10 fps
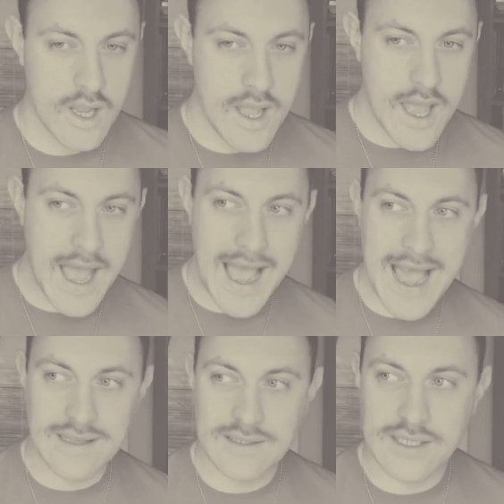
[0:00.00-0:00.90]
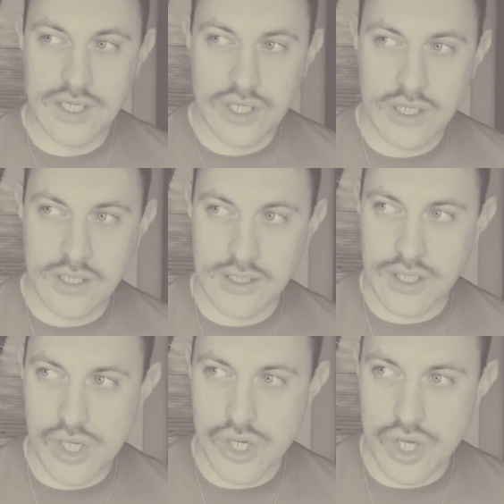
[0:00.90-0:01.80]
And
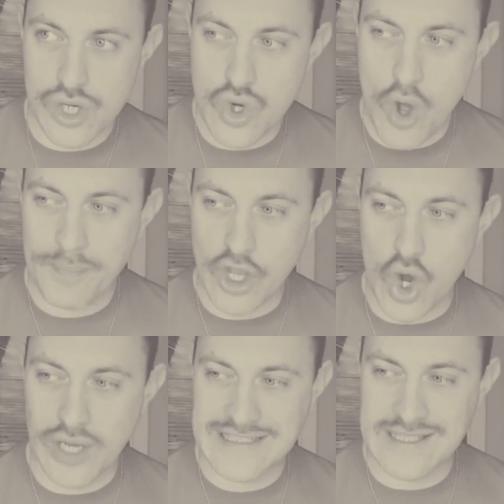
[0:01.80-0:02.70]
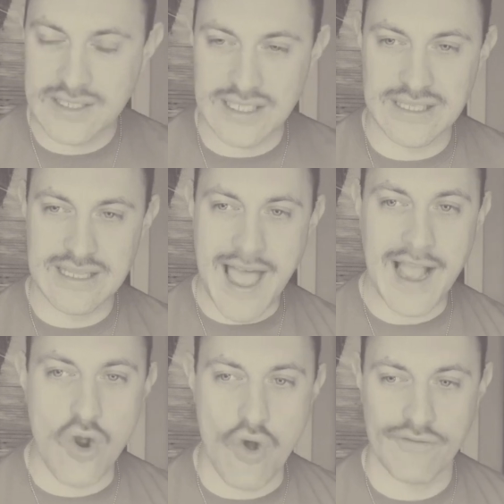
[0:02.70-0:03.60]
not because there's a lack
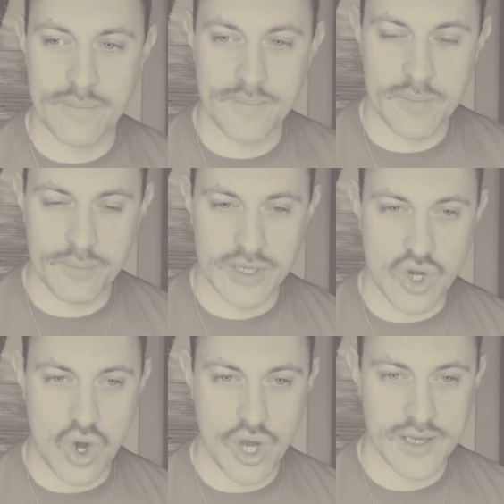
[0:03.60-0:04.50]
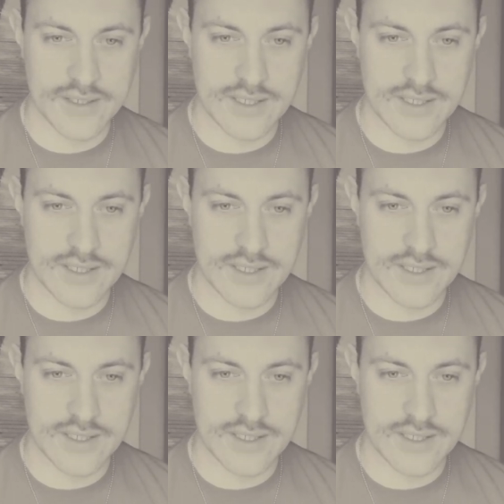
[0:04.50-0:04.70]
of it, but because,